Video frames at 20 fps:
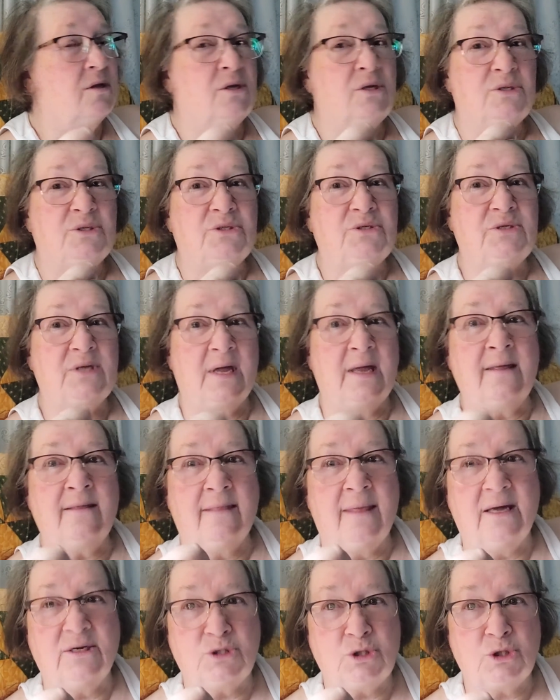saying
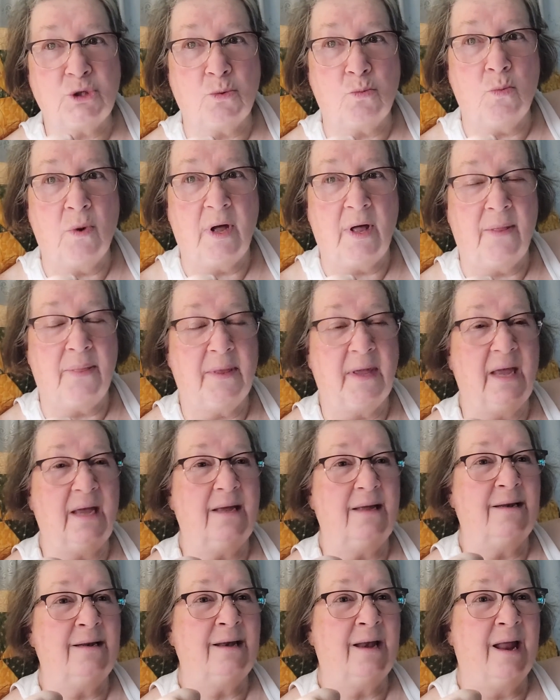that you're wealthy,
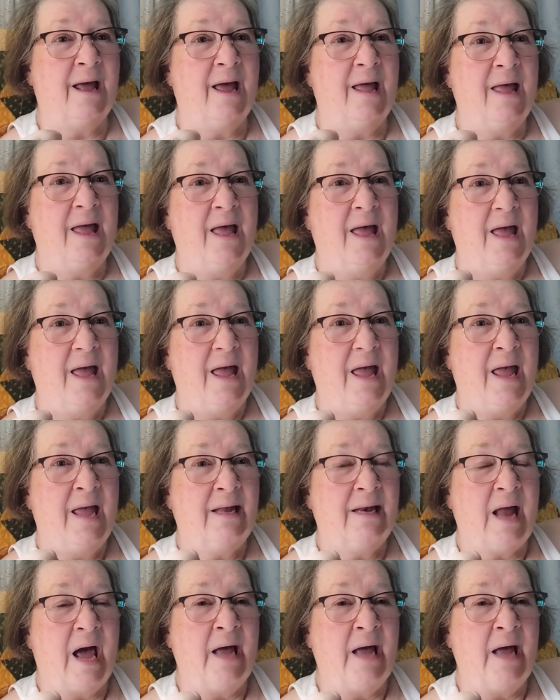and